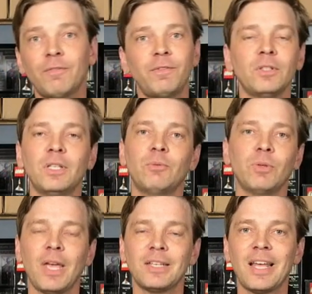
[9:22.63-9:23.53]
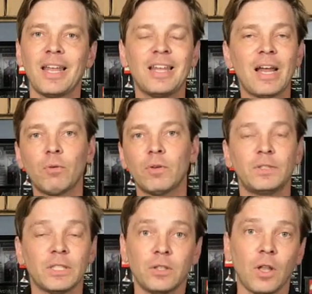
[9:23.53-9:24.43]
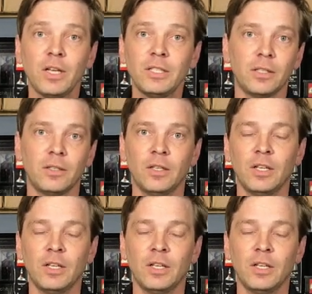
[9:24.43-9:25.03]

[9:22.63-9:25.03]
filled in with that set, and I would have just lost it.